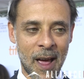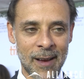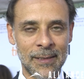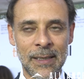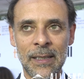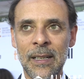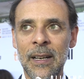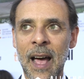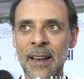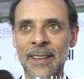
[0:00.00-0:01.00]
night
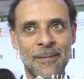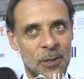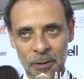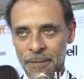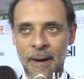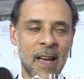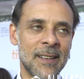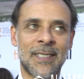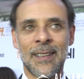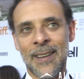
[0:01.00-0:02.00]
and do the
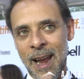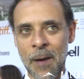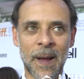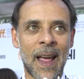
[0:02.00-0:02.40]
fights and get up